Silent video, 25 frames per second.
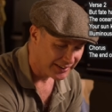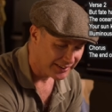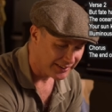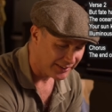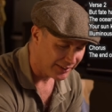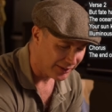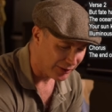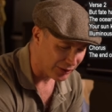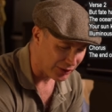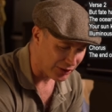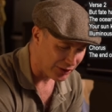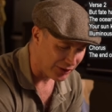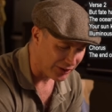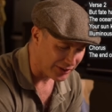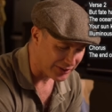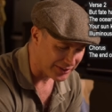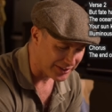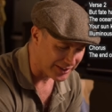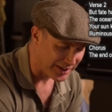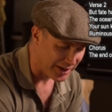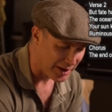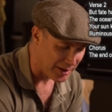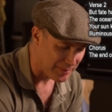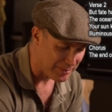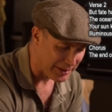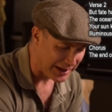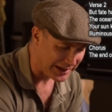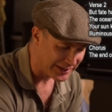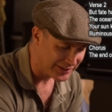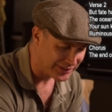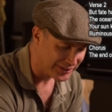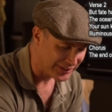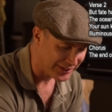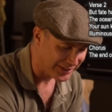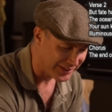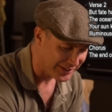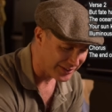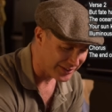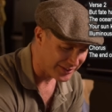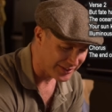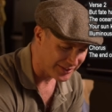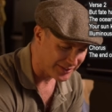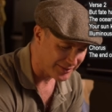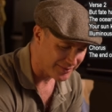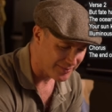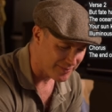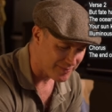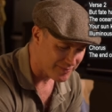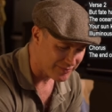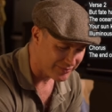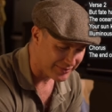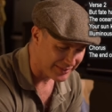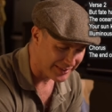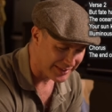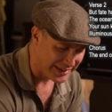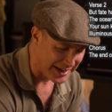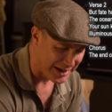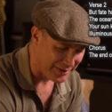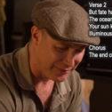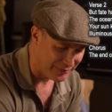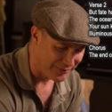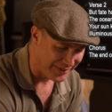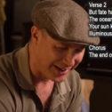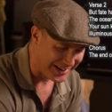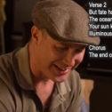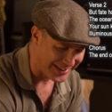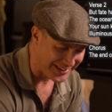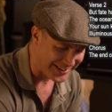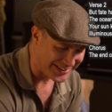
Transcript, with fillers: oh god, going back to the F minor,